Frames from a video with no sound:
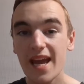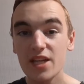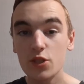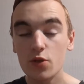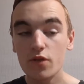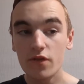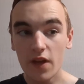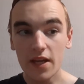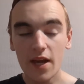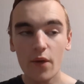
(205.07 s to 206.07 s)

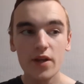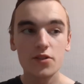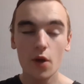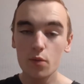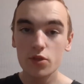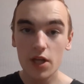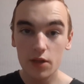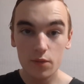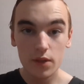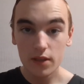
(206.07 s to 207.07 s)
SUV. Now, I don't
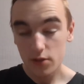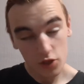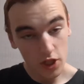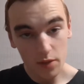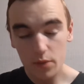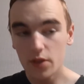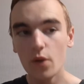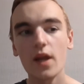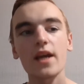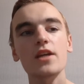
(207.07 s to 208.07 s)
genuinely, genuinely don't
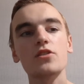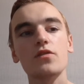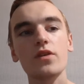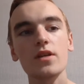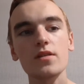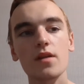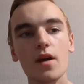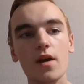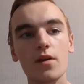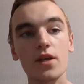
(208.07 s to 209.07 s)
like SUVs.
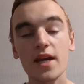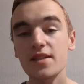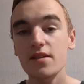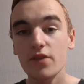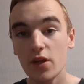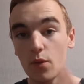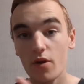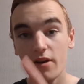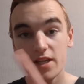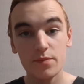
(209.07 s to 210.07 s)
Uh, you can see a video where
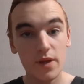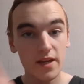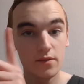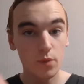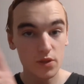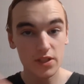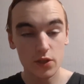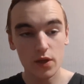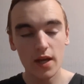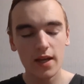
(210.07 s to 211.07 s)
I explain ones I
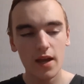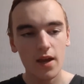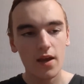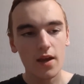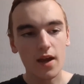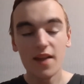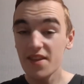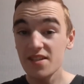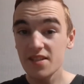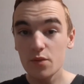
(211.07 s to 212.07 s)
do like and
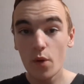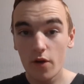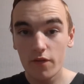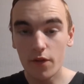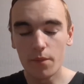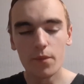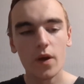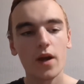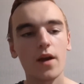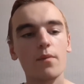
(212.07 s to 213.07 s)
this is one of them
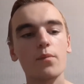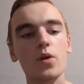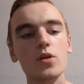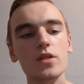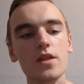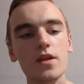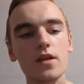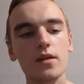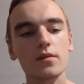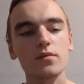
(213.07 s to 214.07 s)
um, because I
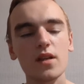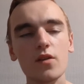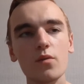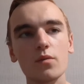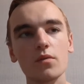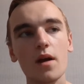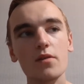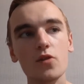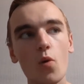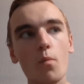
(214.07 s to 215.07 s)
think I don't I
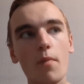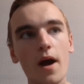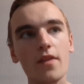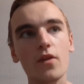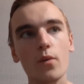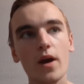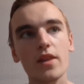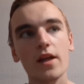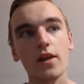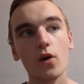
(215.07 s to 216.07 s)
don't mind the way
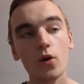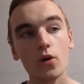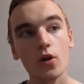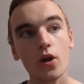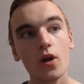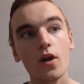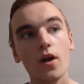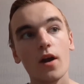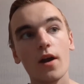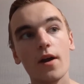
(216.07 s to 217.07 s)
they look,
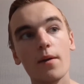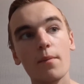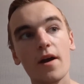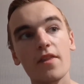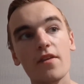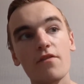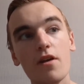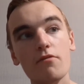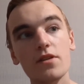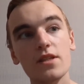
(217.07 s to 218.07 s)
um, and they're
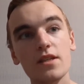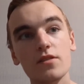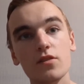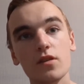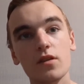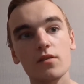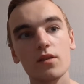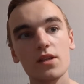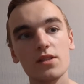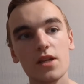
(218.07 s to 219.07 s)
very decent
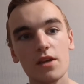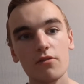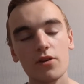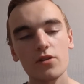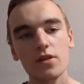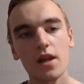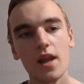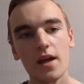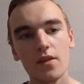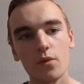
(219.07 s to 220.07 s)
interiors. I
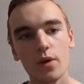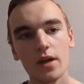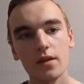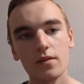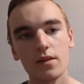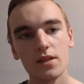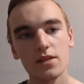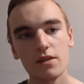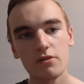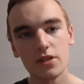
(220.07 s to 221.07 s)
like the way the
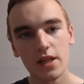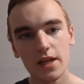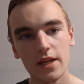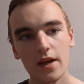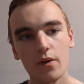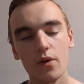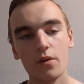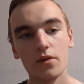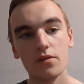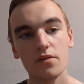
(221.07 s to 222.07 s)
interior is laid out,
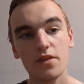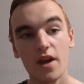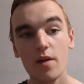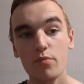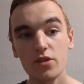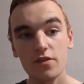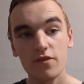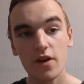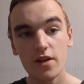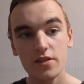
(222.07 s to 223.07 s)
and they are pretty
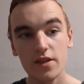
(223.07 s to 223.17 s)
fast.